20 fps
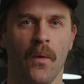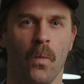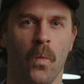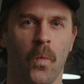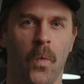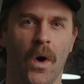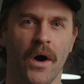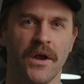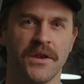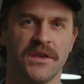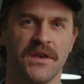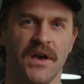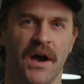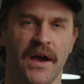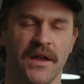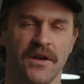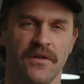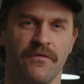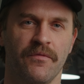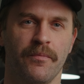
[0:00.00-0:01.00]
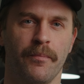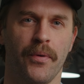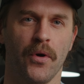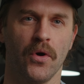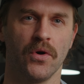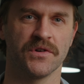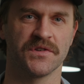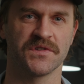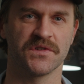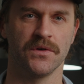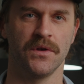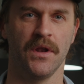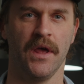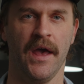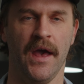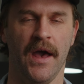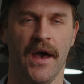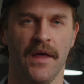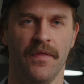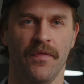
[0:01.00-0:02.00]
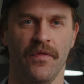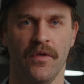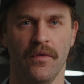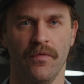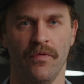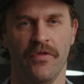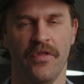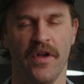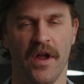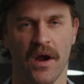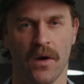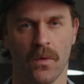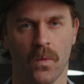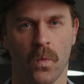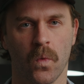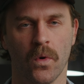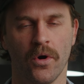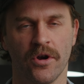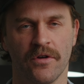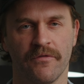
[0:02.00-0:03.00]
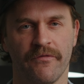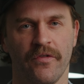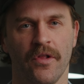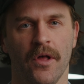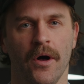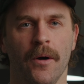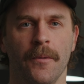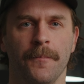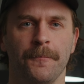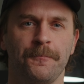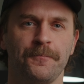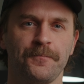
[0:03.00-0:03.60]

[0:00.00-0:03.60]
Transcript: what kind of person and their workflow.